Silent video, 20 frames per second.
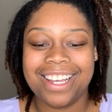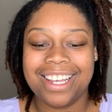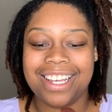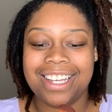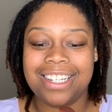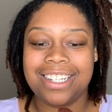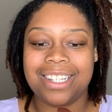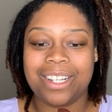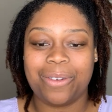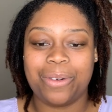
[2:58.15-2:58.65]

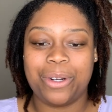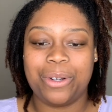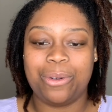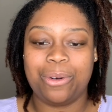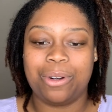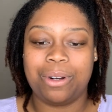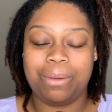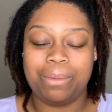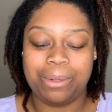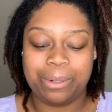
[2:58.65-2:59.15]
It's so
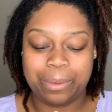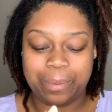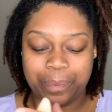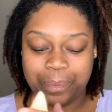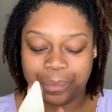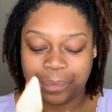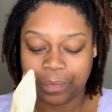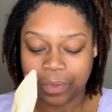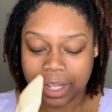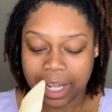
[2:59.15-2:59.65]
adorable.
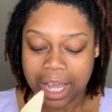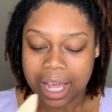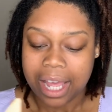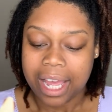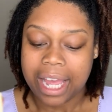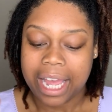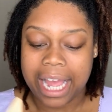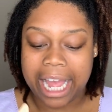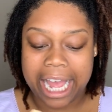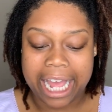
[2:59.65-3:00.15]

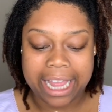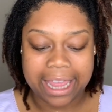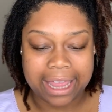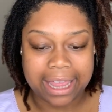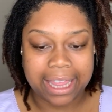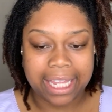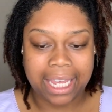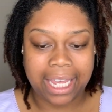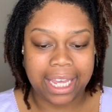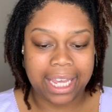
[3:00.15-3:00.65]
And
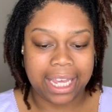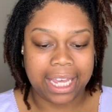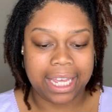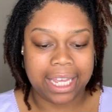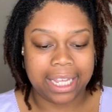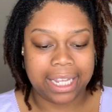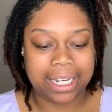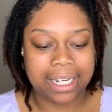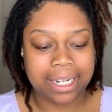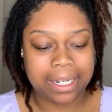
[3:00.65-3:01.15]

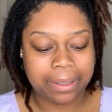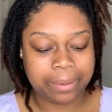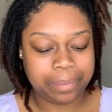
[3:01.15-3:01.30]
then